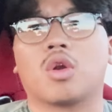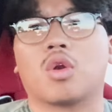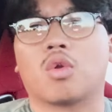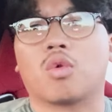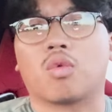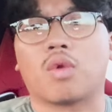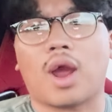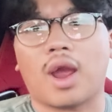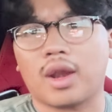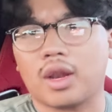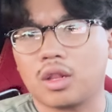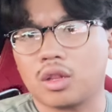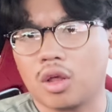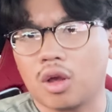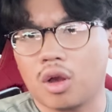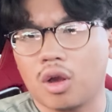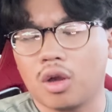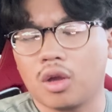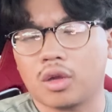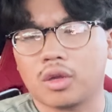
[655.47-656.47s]
ride
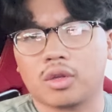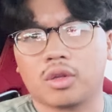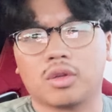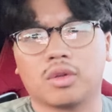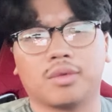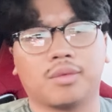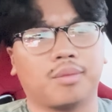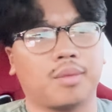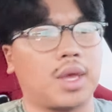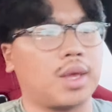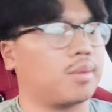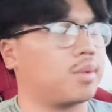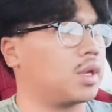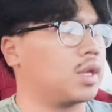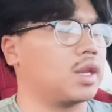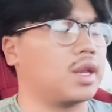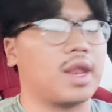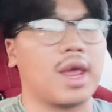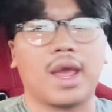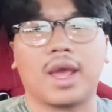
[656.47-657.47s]
along,
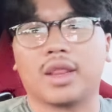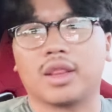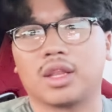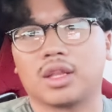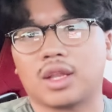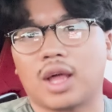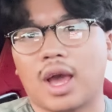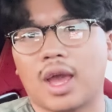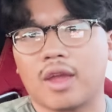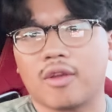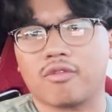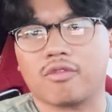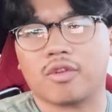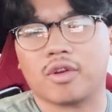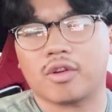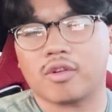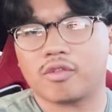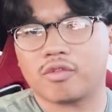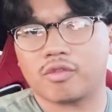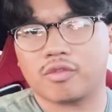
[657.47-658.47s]
maybe day in the life
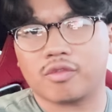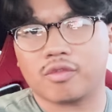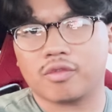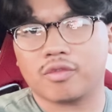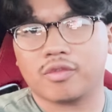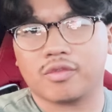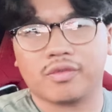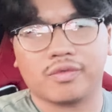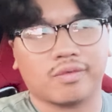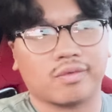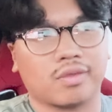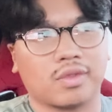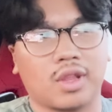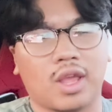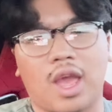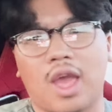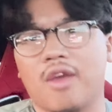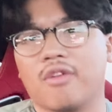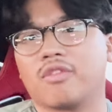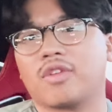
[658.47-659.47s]
of
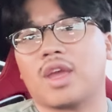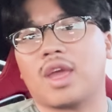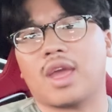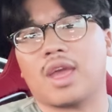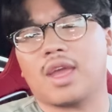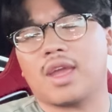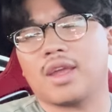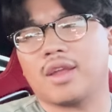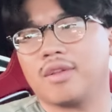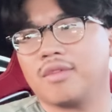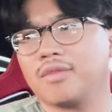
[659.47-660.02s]
FK8.